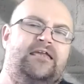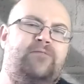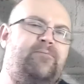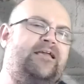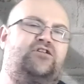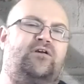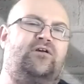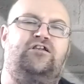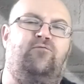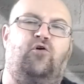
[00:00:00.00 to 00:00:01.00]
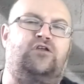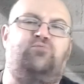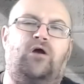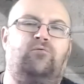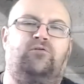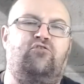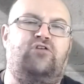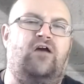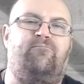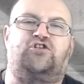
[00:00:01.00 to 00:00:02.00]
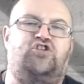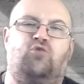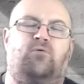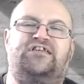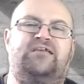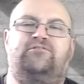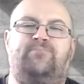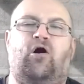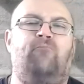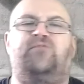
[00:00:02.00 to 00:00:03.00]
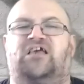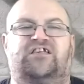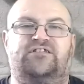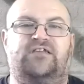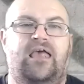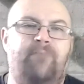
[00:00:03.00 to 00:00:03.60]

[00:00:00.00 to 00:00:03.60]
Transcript: So the biggest question of all is why will no government do what seems to be obvious